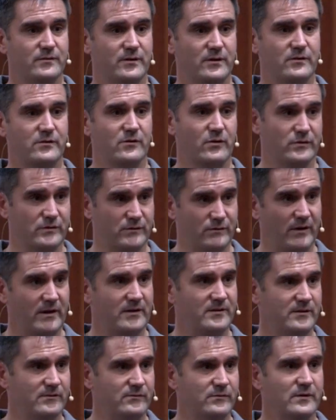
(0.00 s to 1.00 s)
It's cost
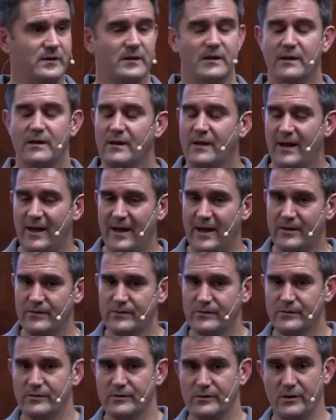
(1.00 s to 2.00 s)
effective,
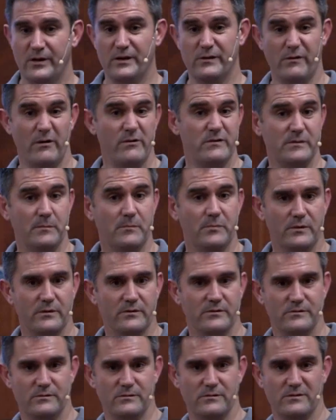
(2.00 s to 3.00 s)
and it's very simple
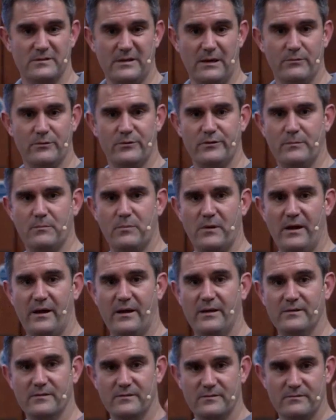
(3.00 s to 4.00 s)
because you just download the
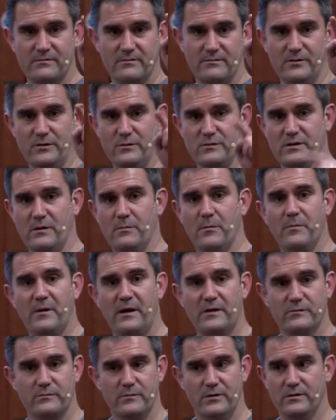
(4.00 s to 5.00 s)
appliance, username and
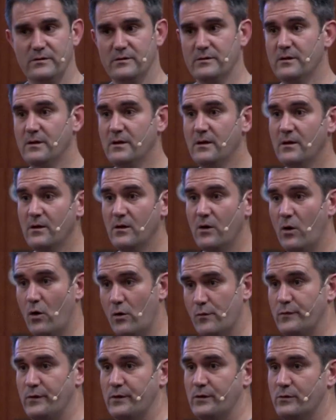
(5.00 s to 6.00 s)
password,
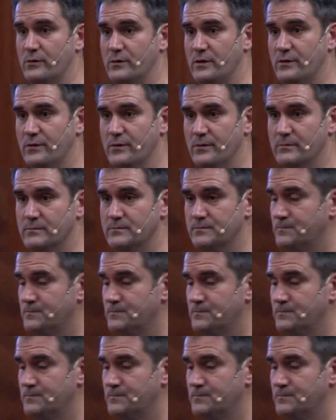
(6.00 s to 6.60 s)
off you go, you're done.